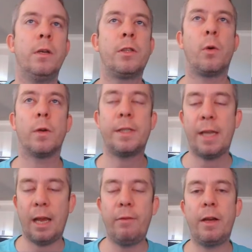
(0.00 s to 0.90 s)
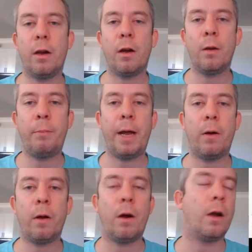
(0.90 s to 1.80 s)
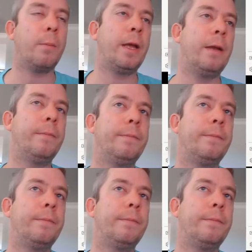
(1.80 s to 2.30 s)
So we're saving our Power Automate.